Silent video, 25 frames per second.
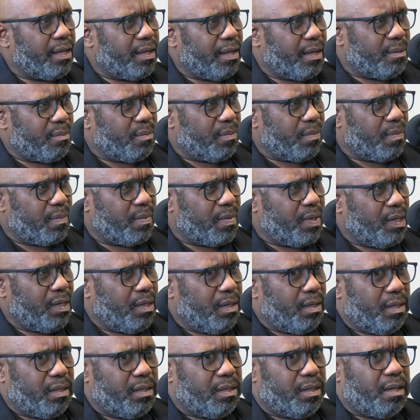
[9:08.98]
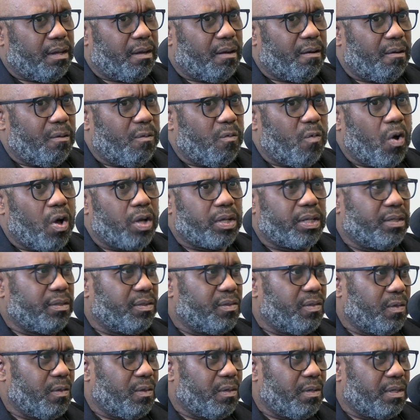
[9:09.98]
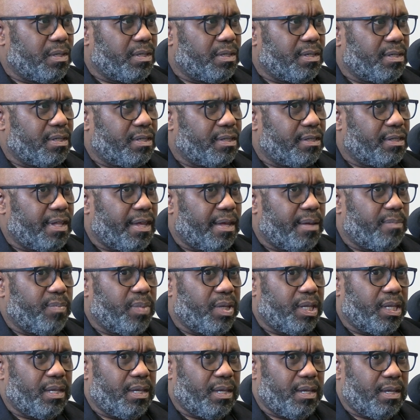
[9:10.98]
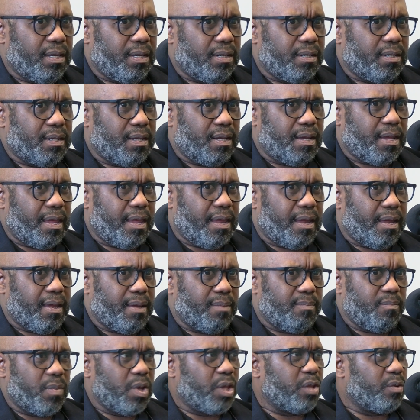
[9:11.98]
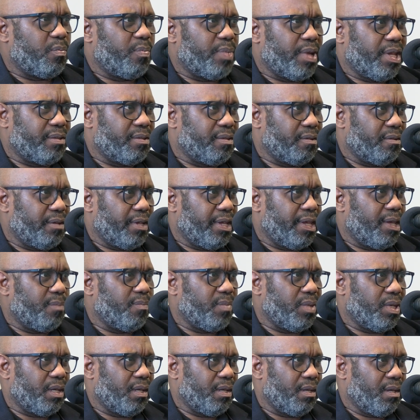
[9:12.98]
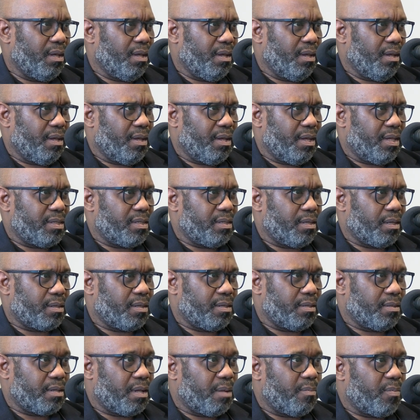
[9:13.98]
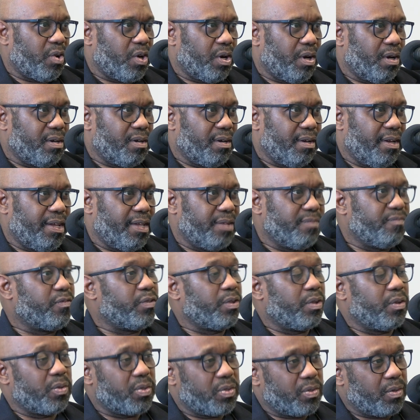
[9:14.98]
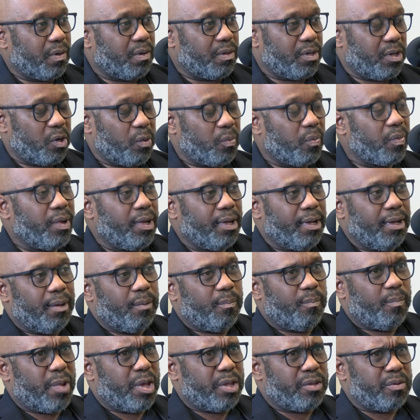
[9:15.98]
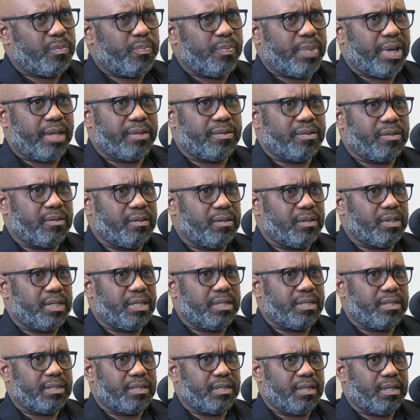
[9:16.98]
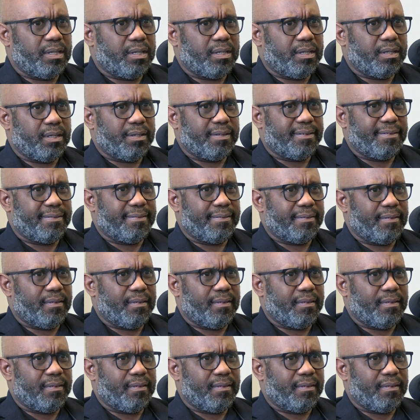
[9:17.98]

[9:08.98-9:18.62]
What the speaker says: a.m., there are walking tours that begin at Mother Bethel AME at 6th and Lombard. And for those who don't know, Mother Bethel is the